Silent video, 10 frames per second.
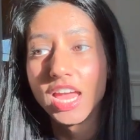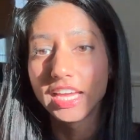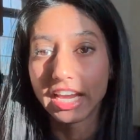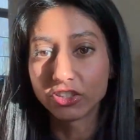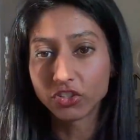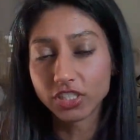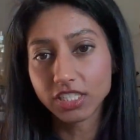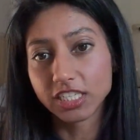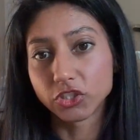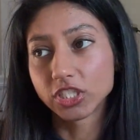Cancers is
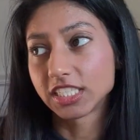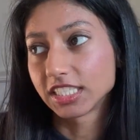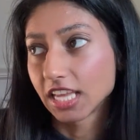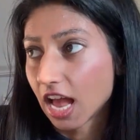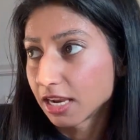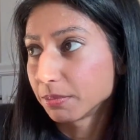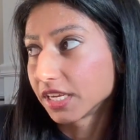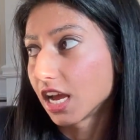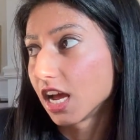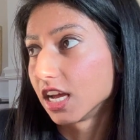an interesting sign
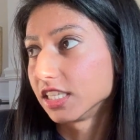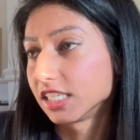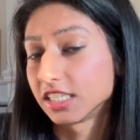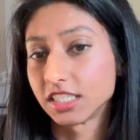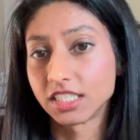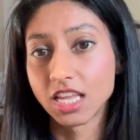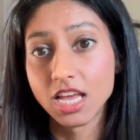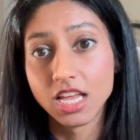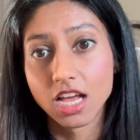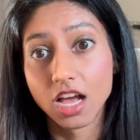because it is
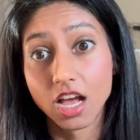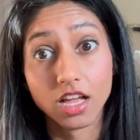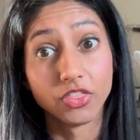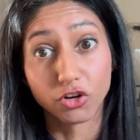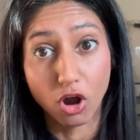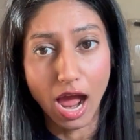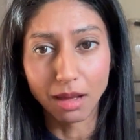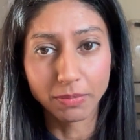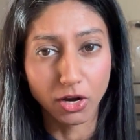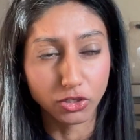the crab,
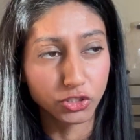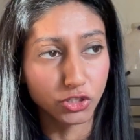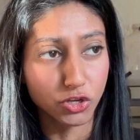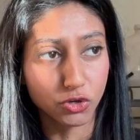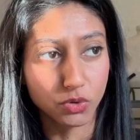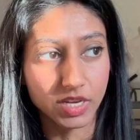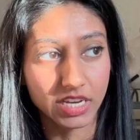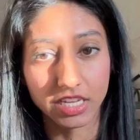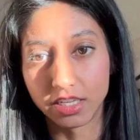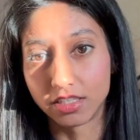but also it
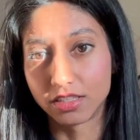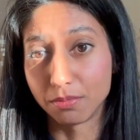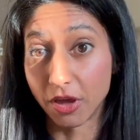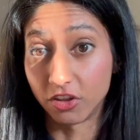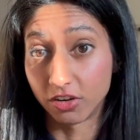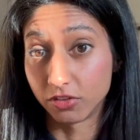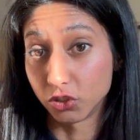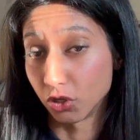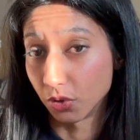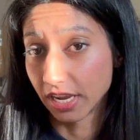is the mother of the
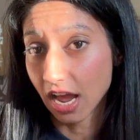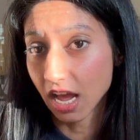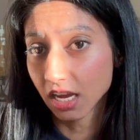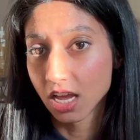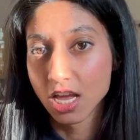zodiac.